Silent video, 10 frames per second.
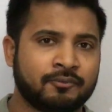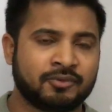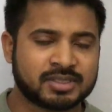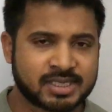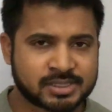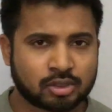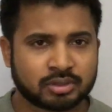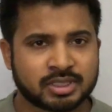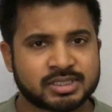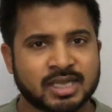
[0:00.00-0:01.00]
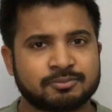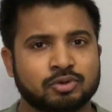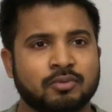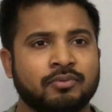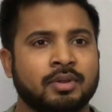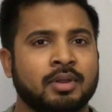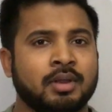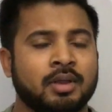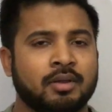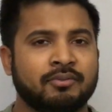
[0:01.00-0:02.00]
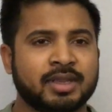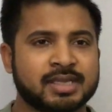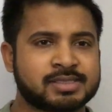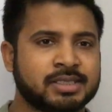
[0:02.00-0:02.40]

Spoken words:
fishes or these types of, we can